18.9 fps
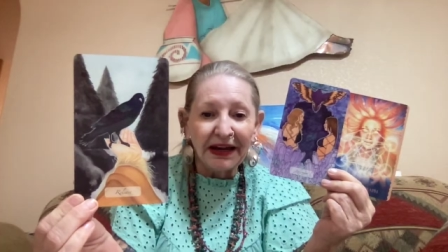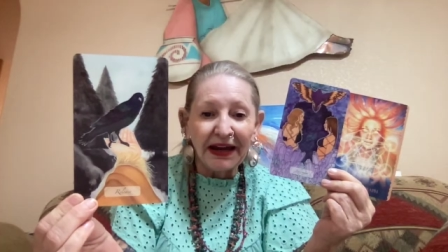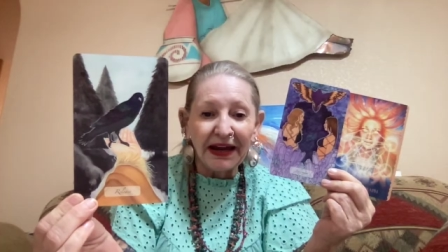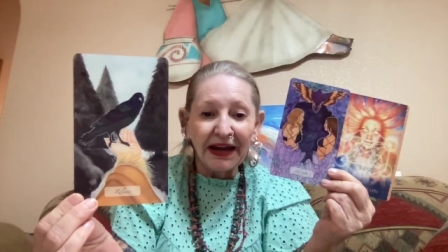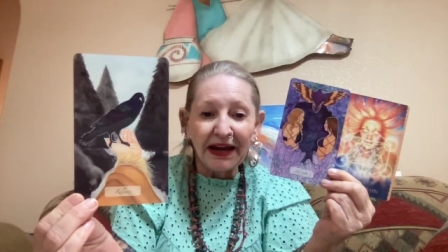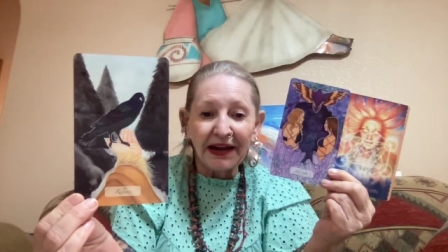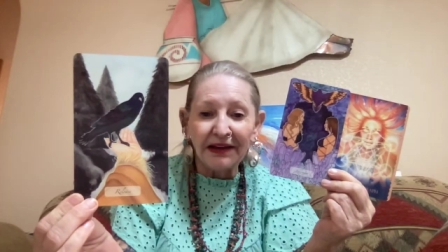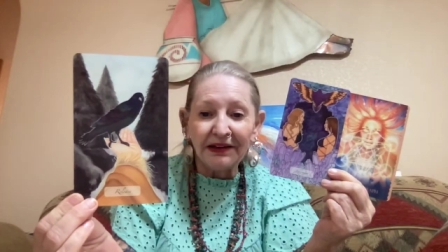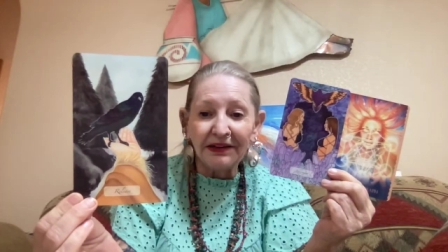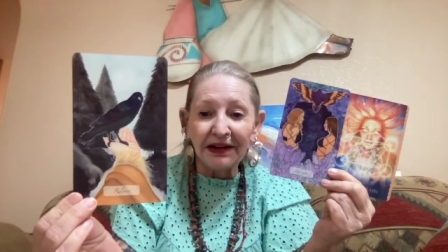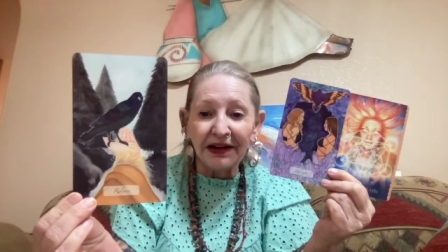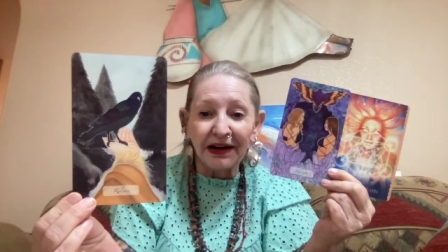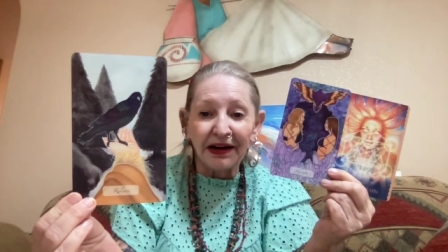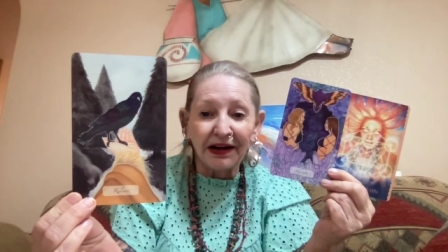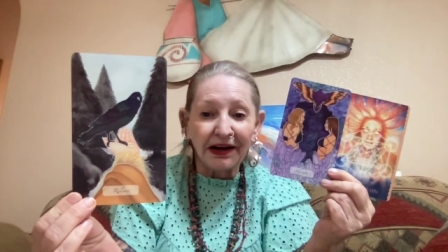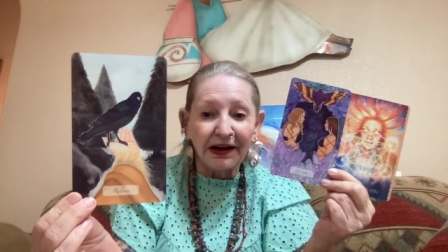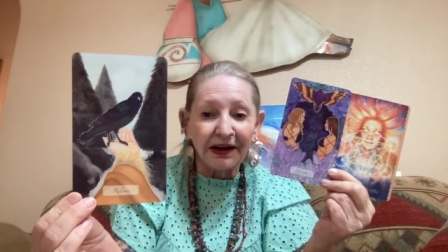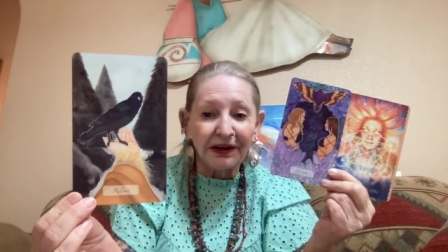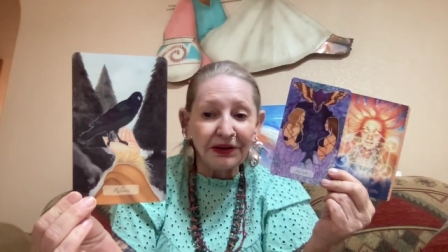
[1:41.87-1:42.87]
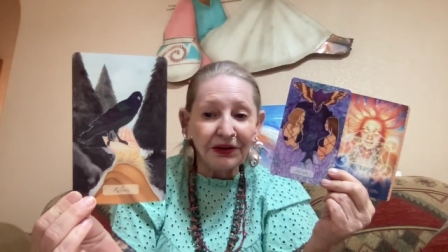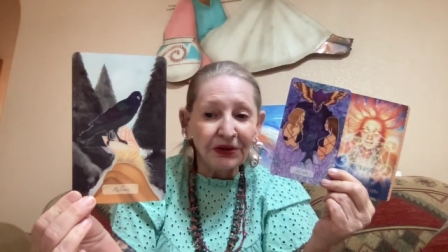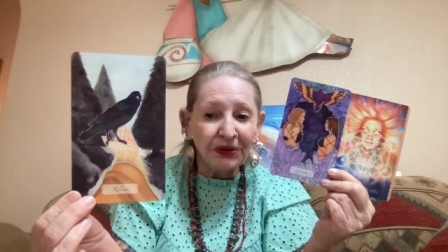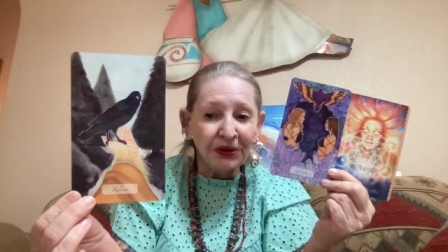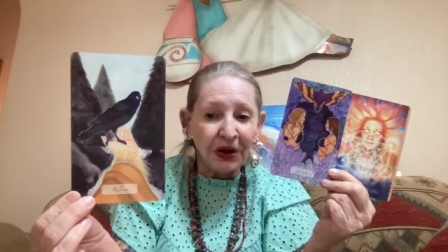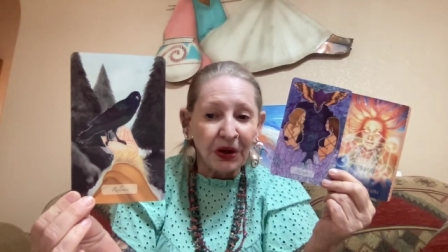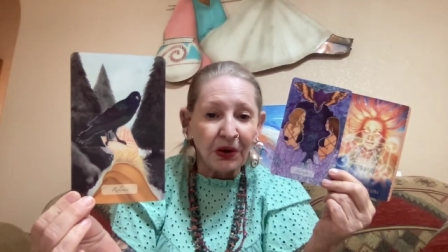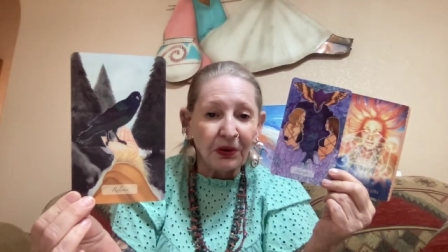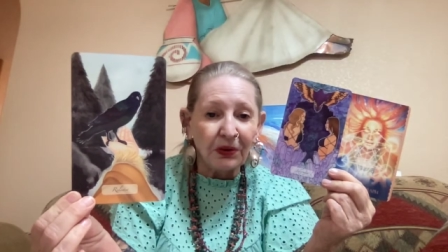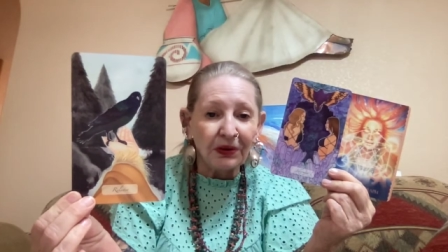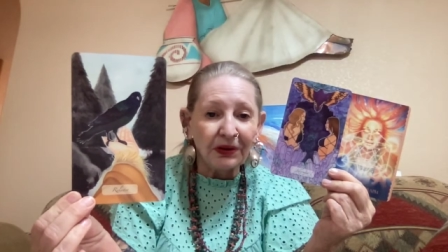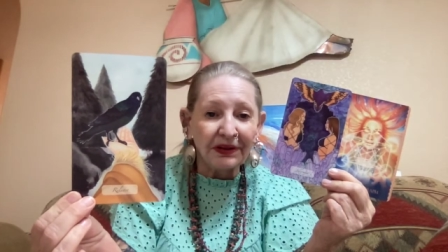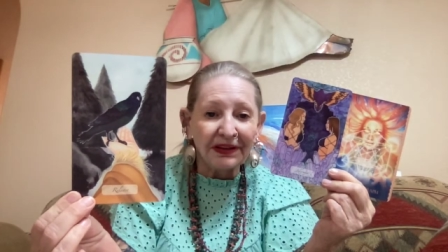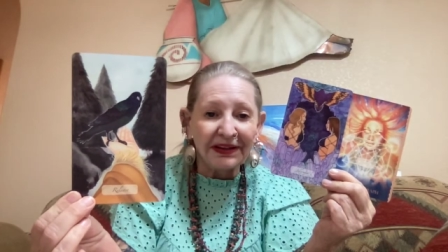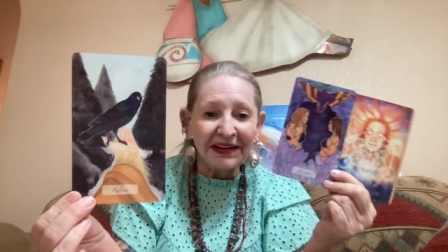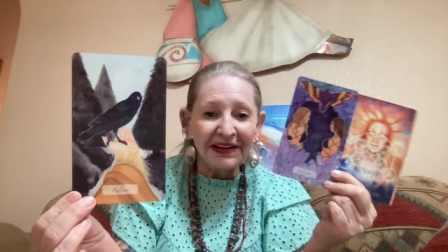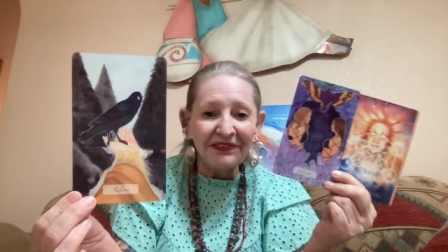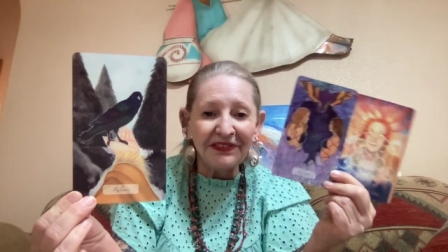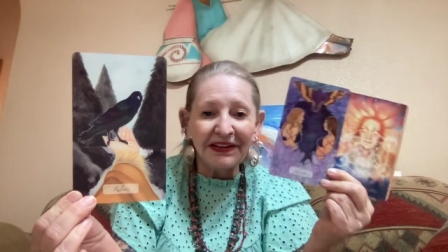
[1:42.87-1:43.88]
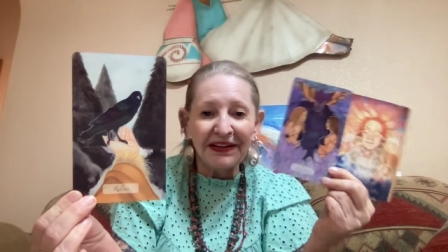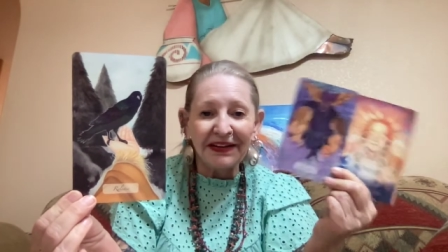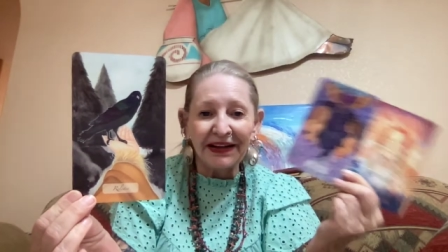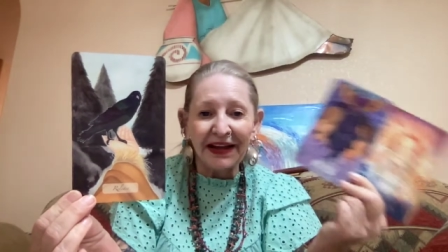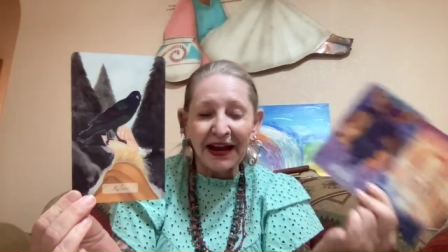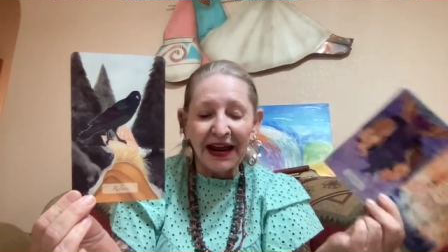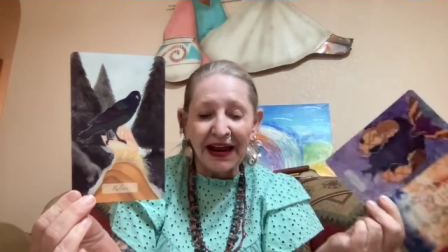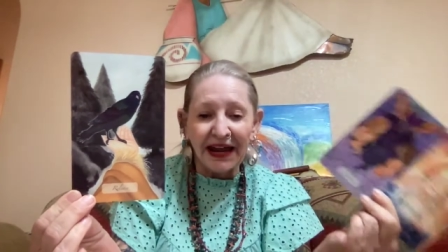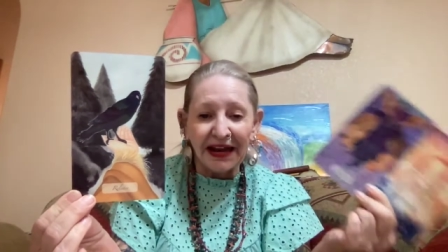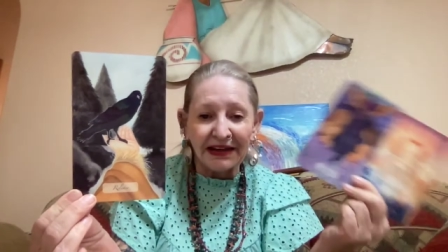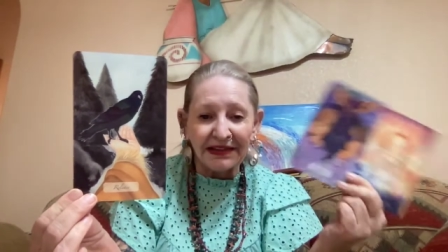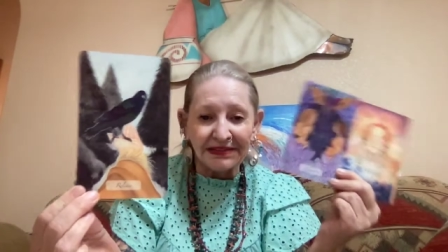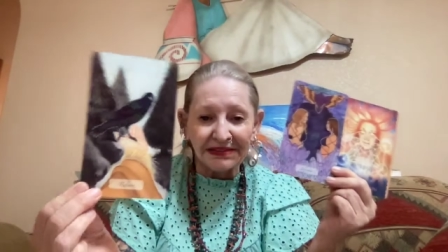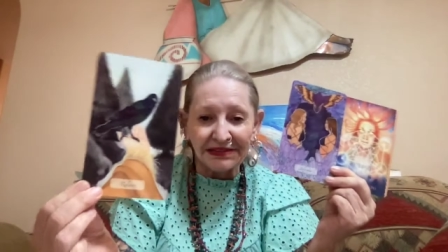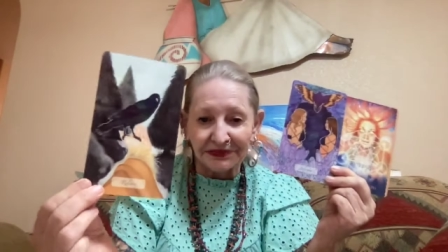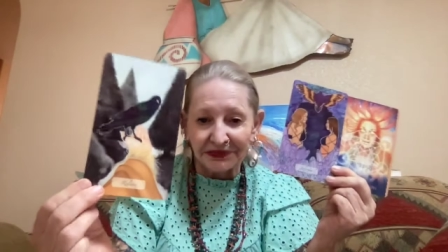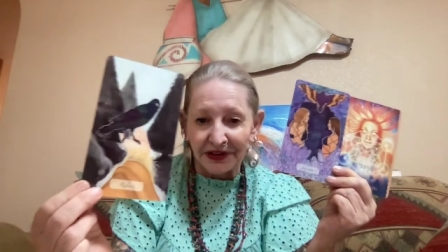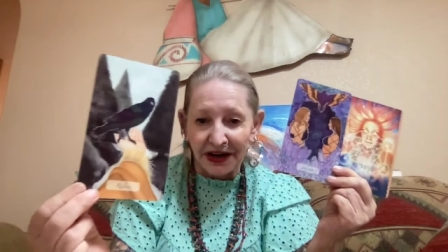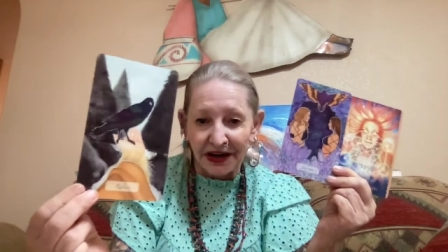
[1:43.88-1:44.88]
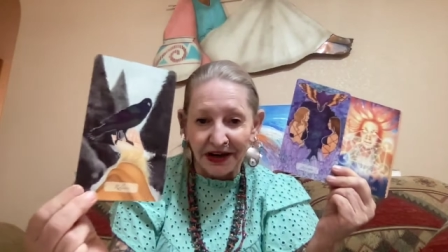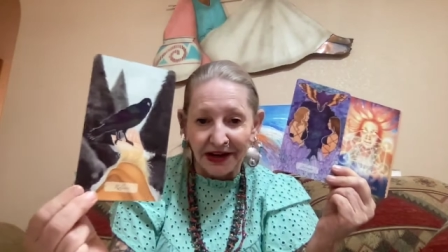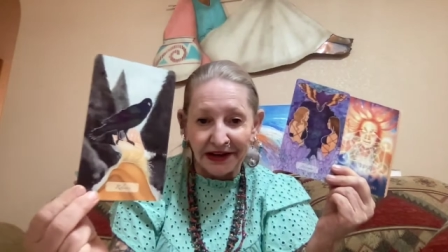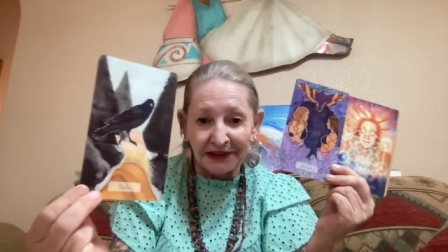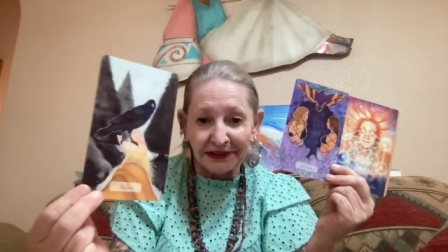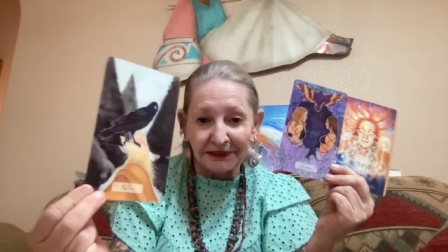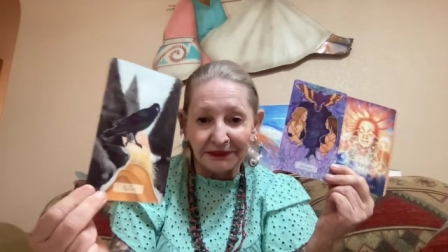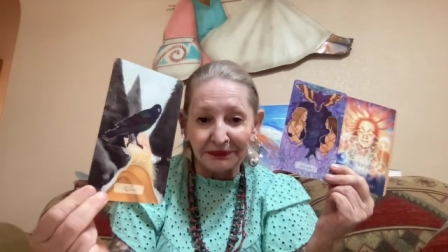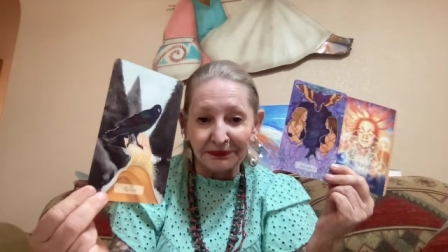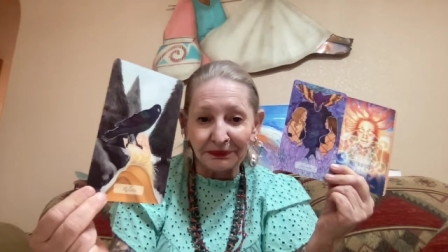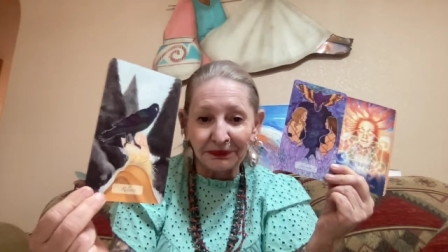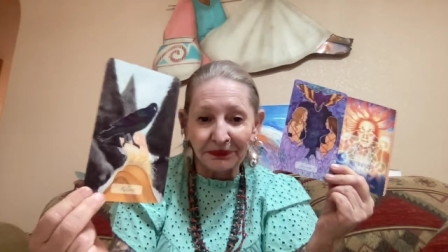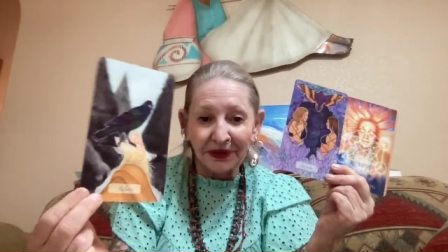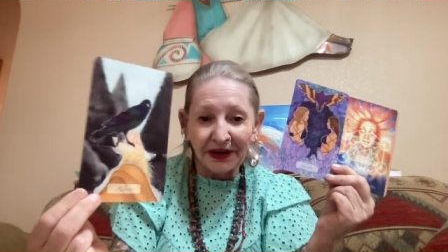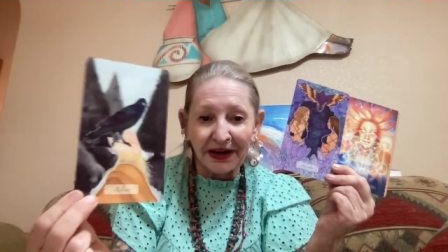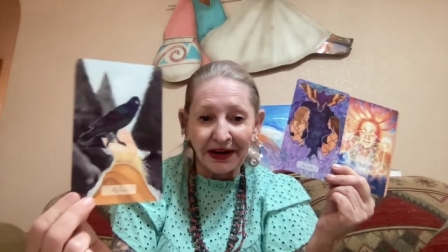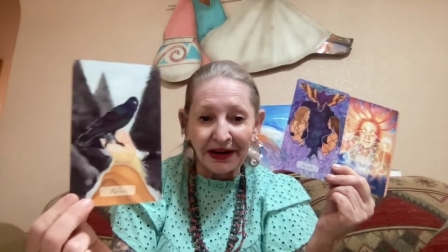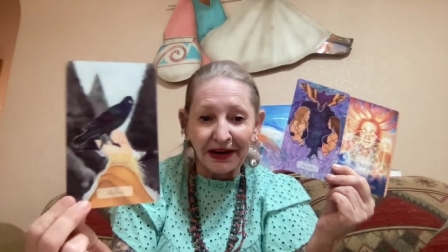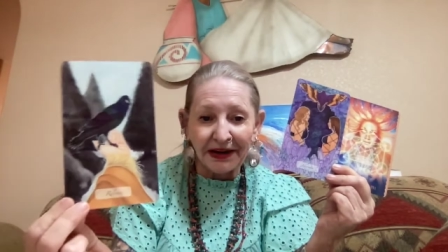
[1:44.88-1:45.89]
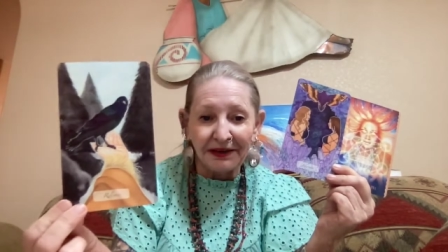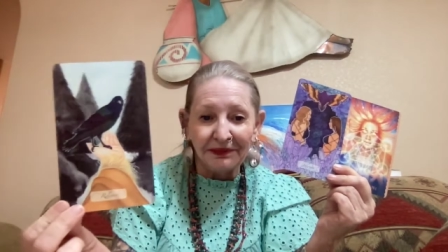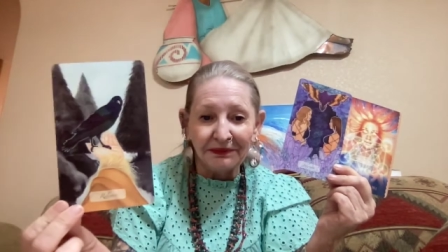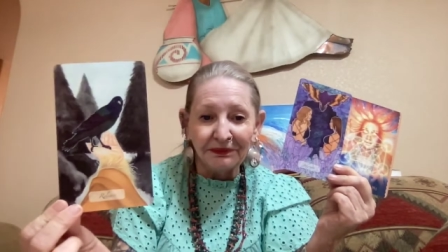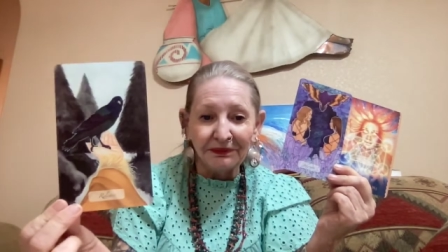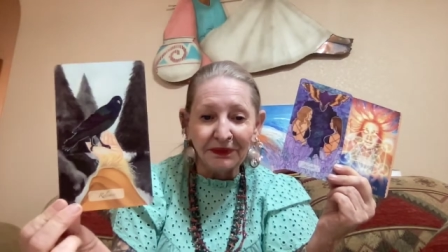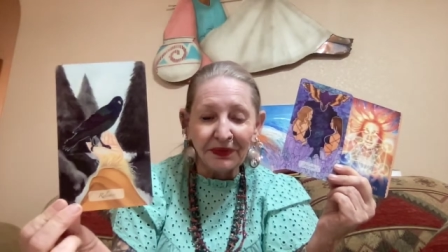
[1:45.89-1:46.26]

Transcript: and, you know, leave it in the hands of God, okay?